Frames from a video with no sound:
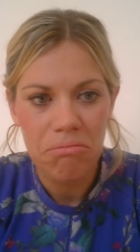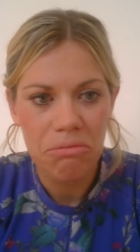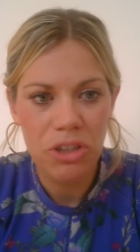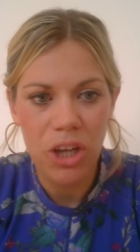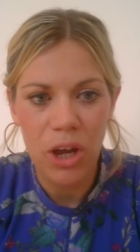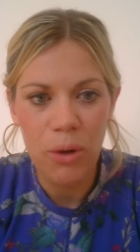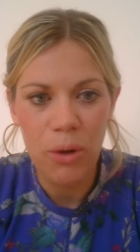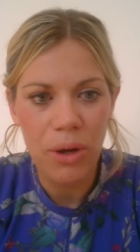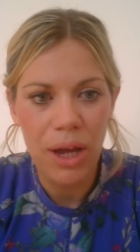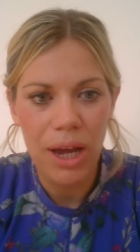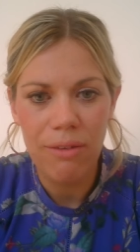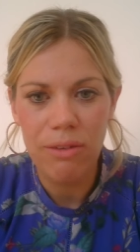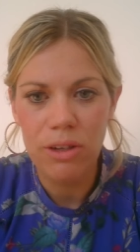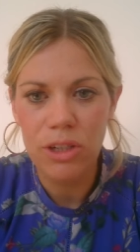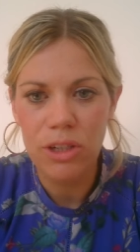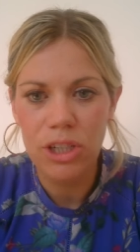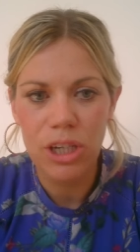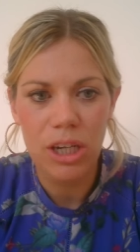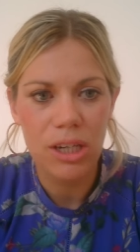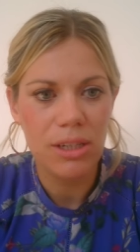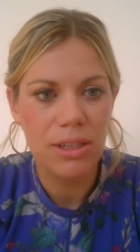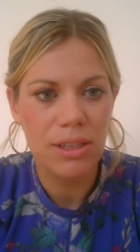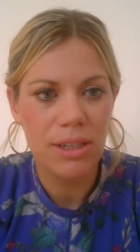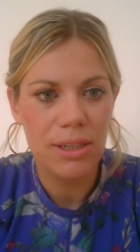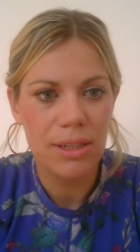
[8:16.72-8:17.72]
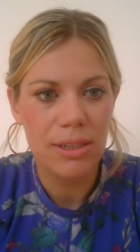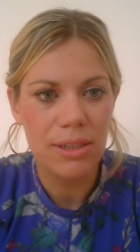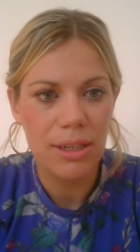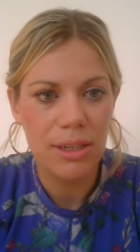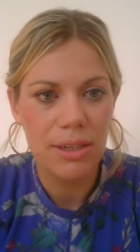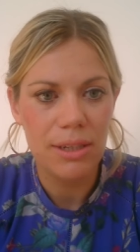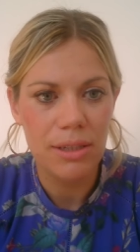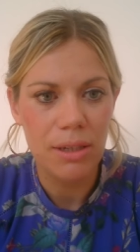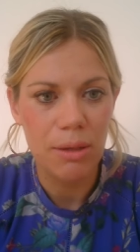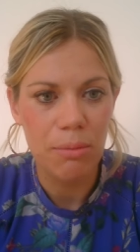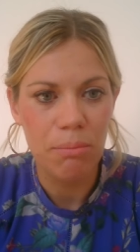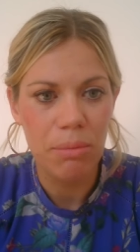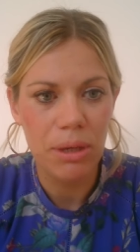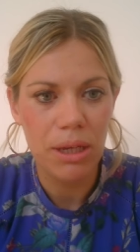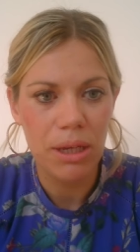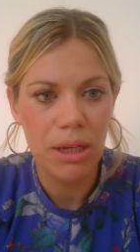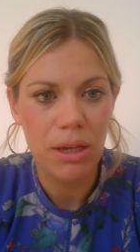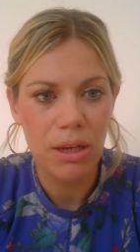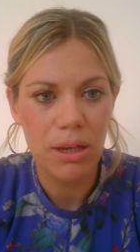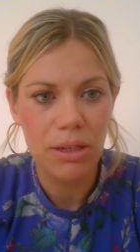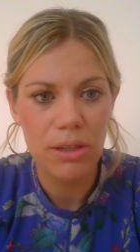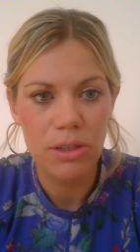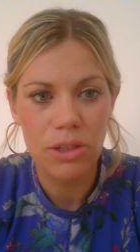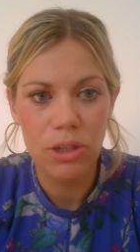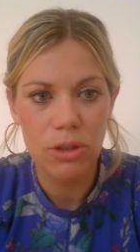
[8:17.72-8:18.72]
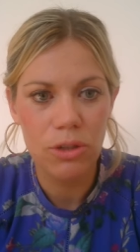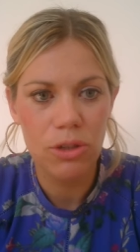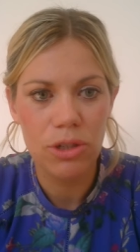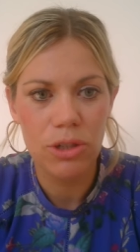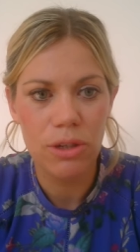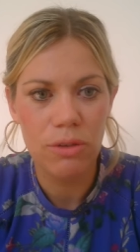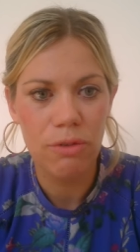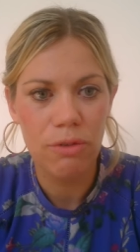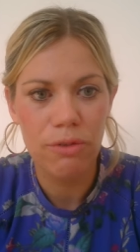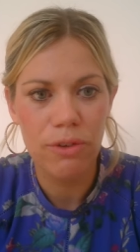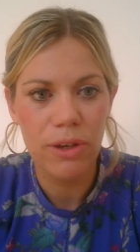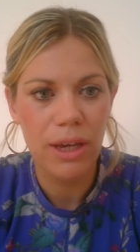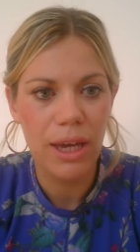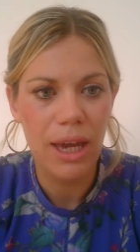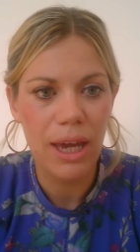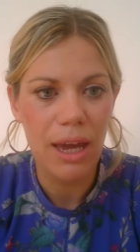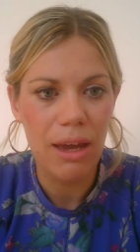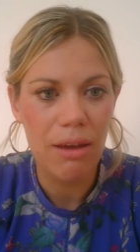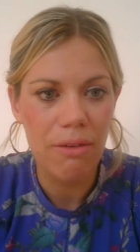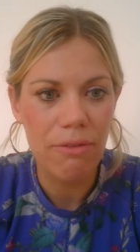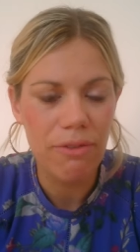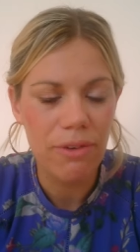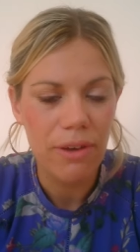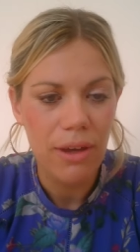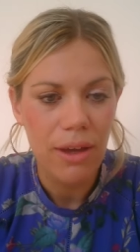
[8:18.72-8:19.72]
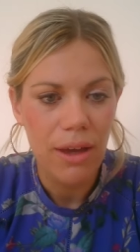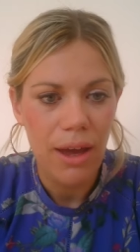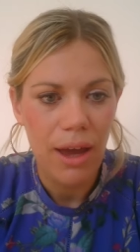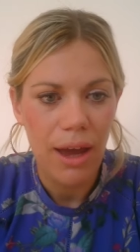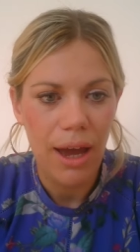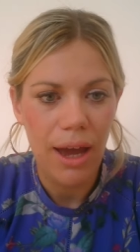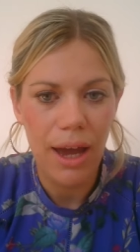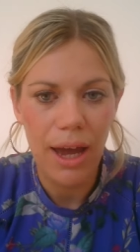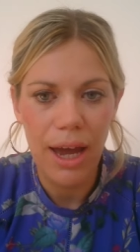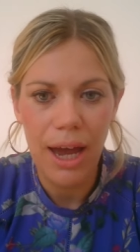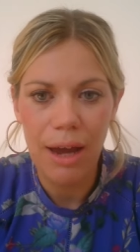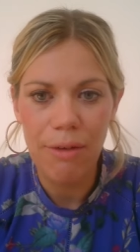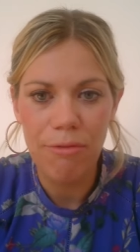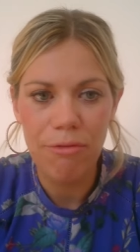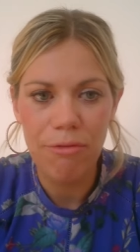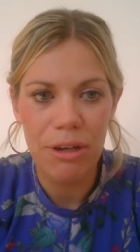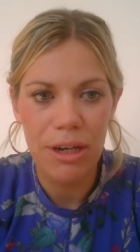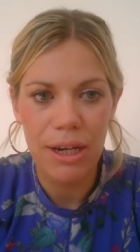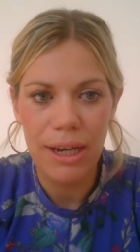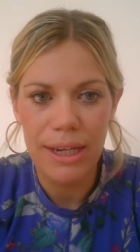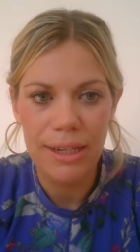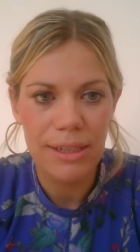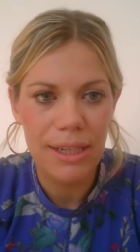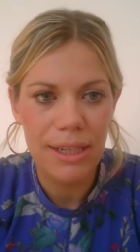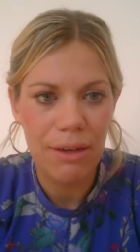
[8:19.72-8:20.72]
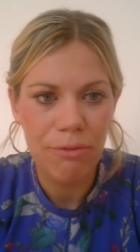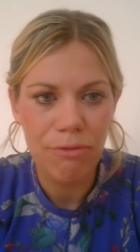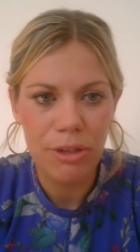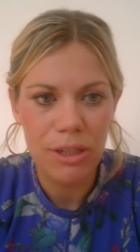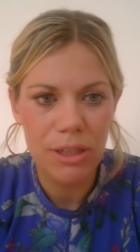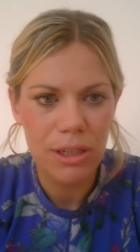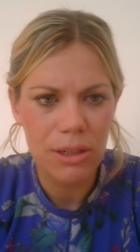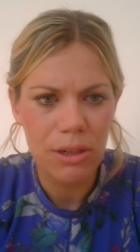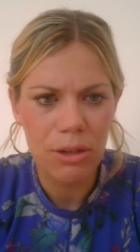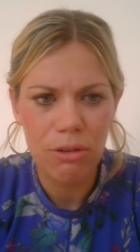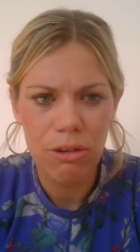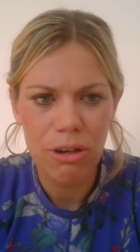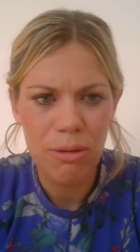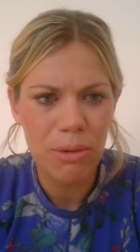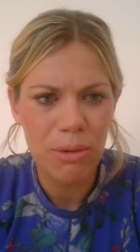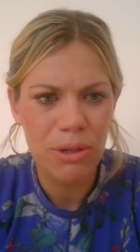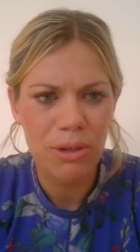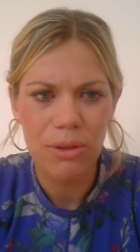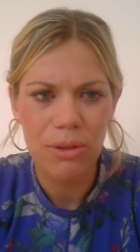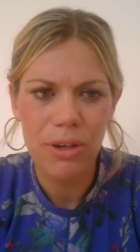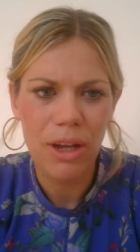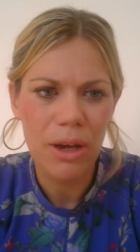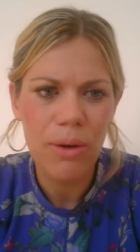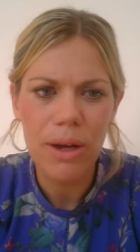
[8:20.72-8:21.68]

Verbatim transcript: don't have a justice system because you should forgive uh, and release every single criminal?